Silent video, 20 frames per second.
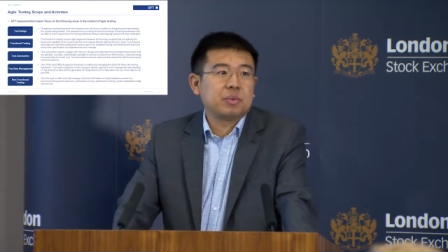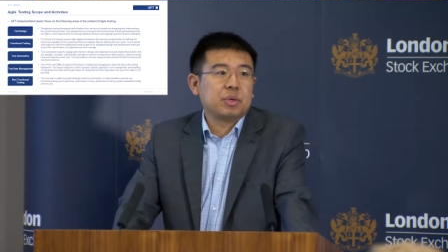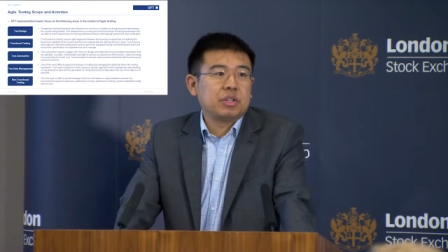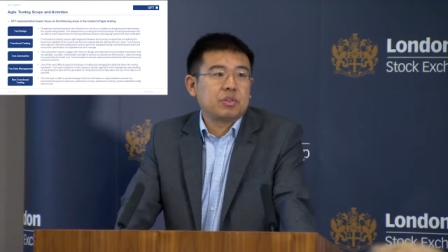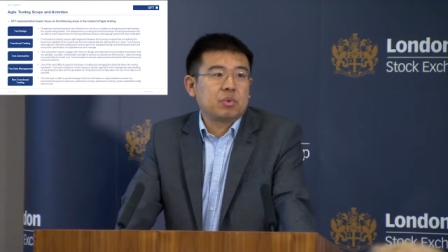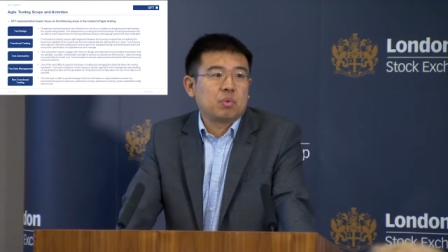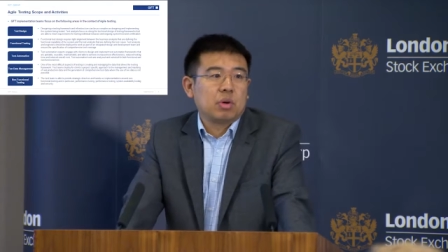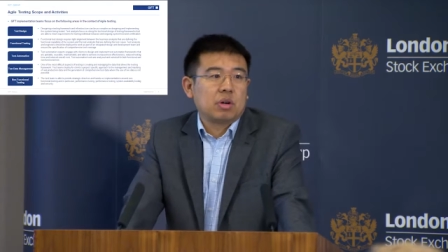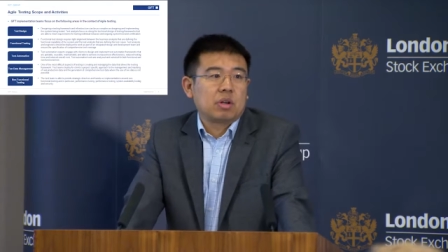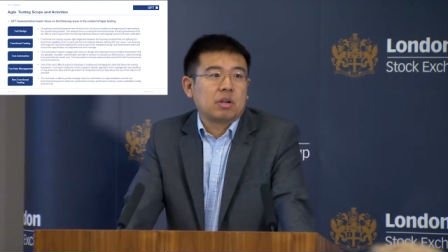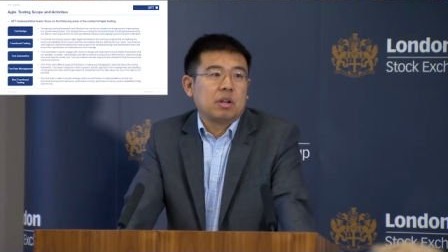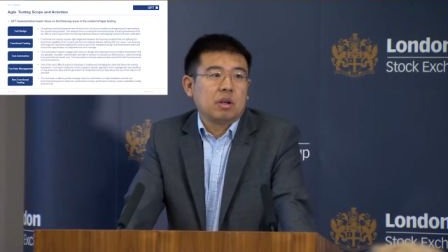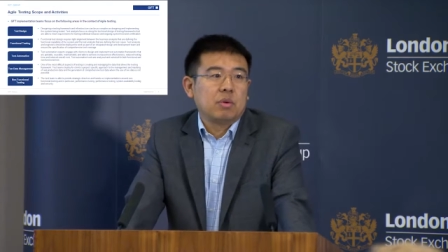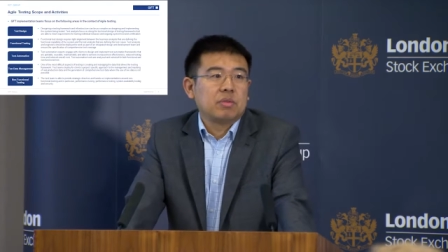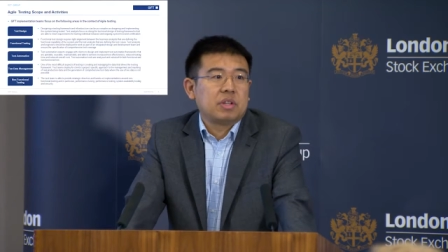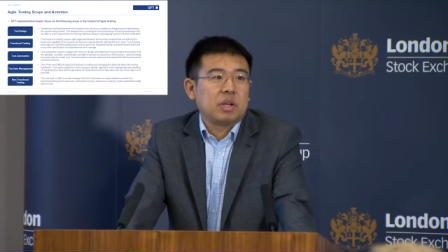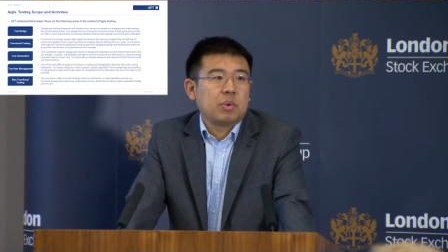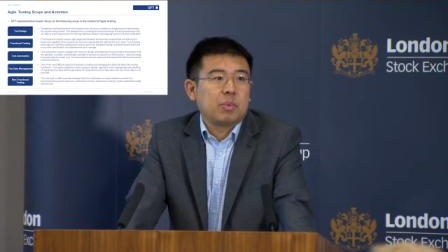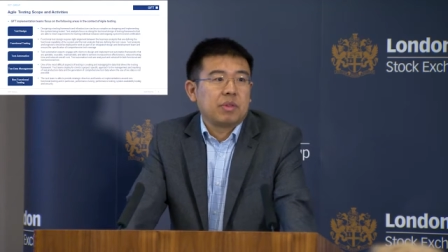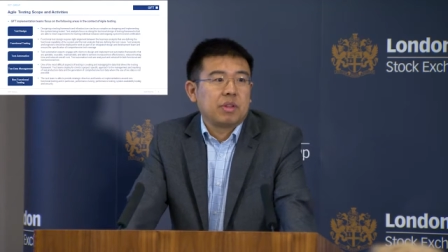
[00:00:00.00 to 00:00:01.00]
which works
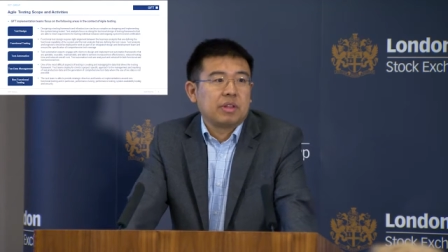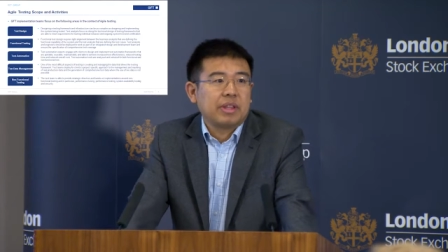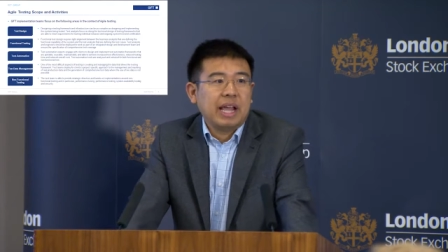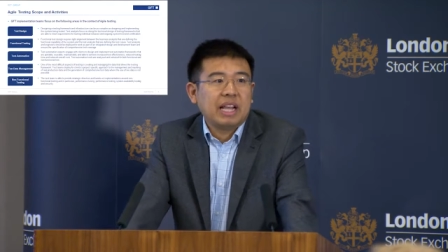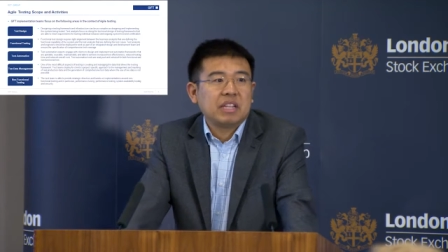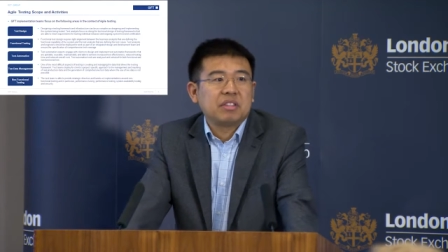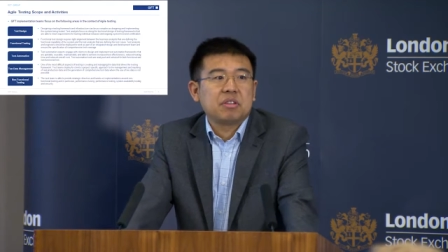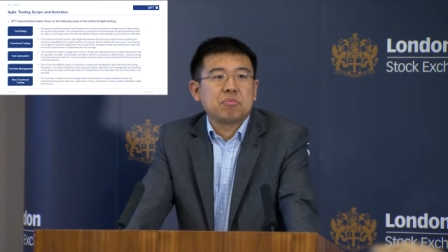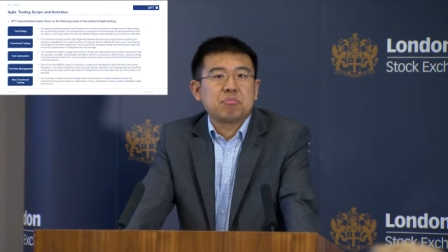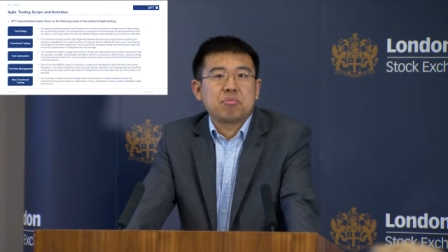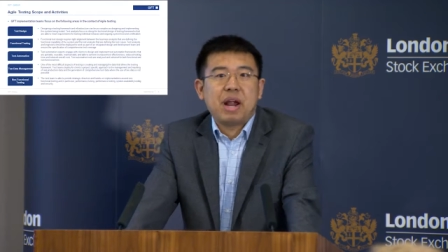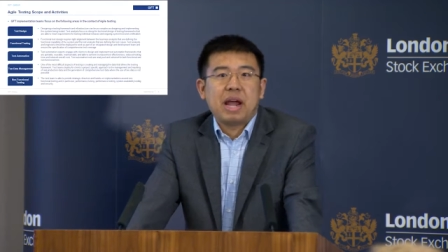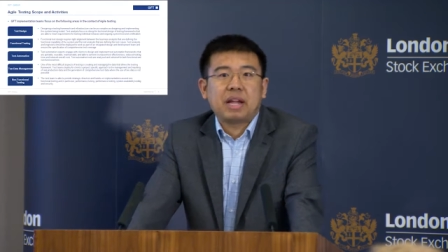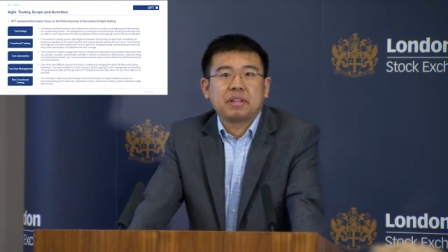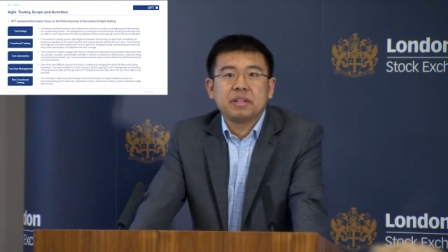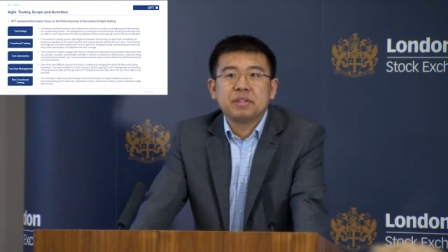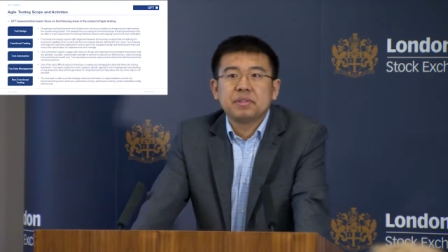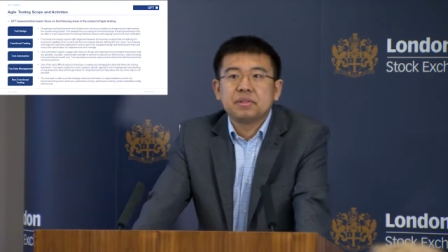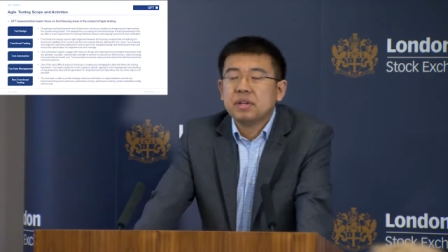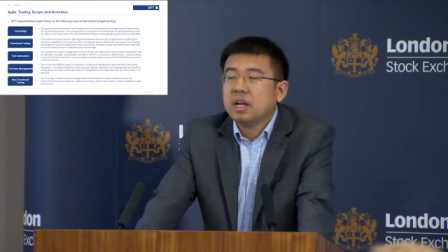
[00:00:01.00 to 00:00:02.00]
closely with the testing
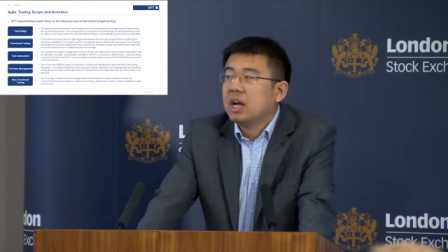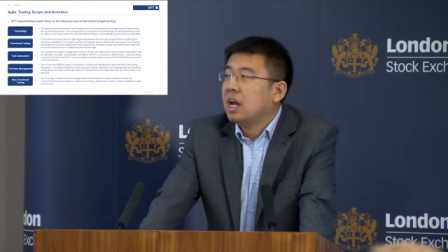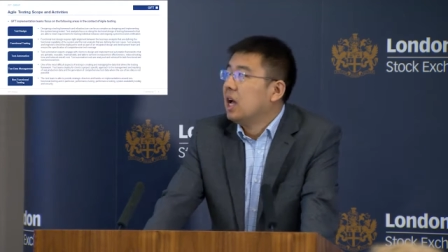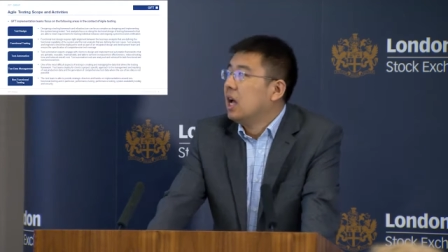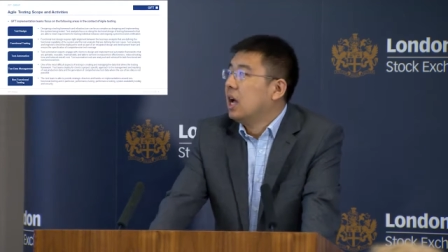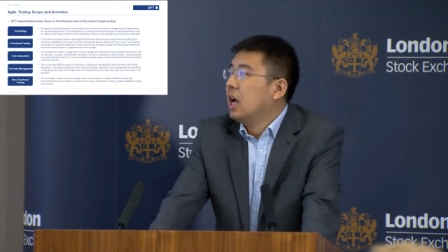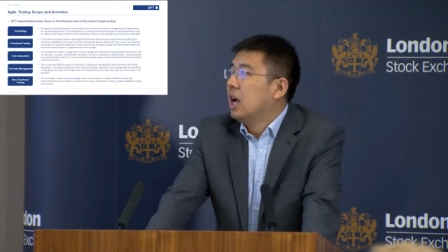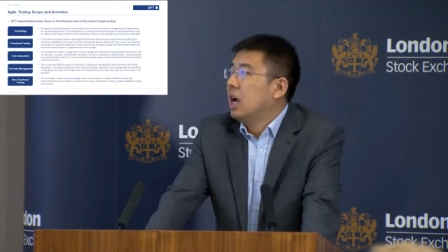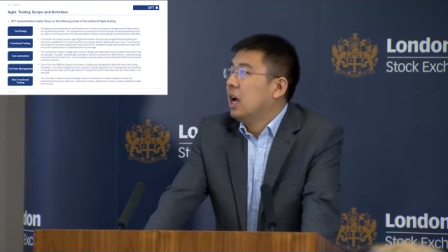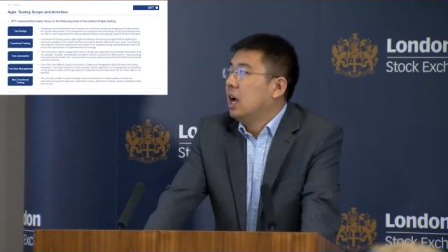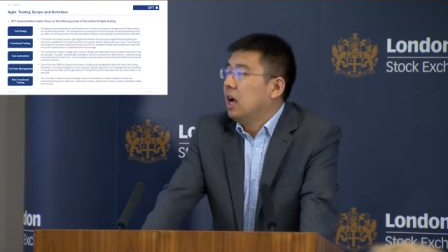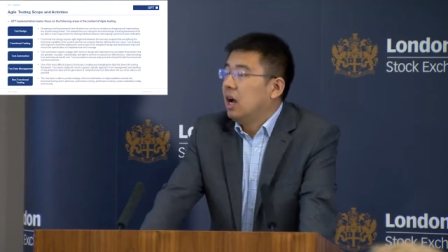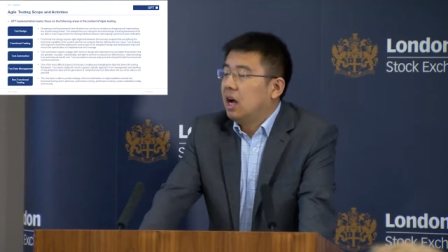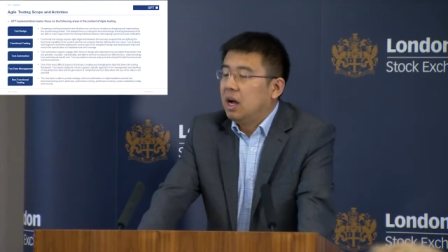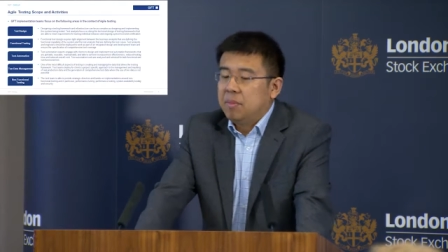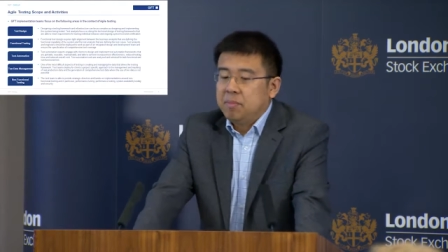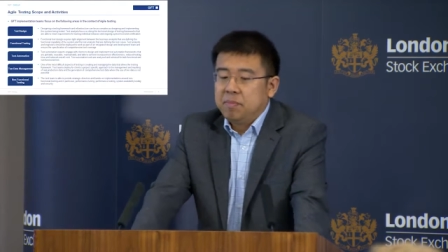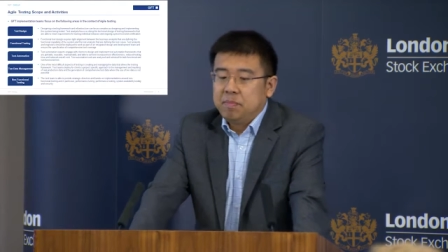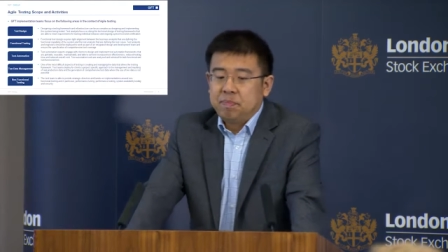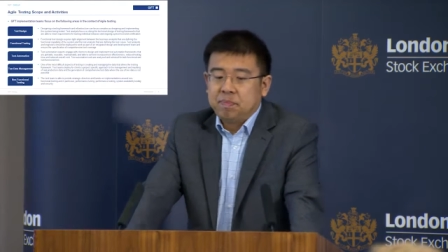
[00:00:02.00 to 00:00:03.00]
practice
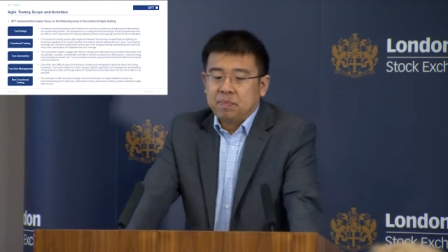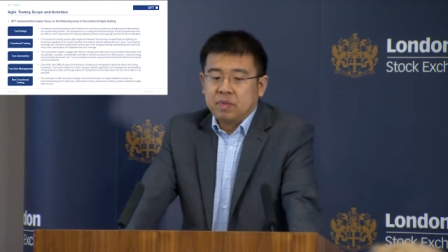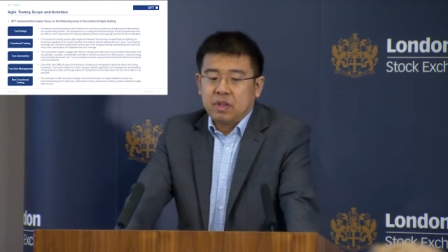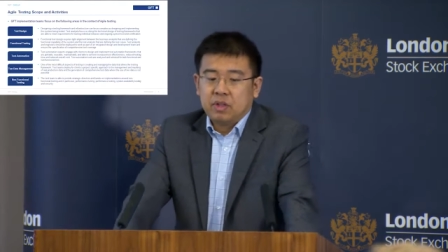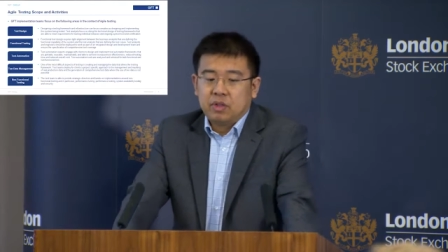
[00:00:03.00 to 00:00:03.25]
um,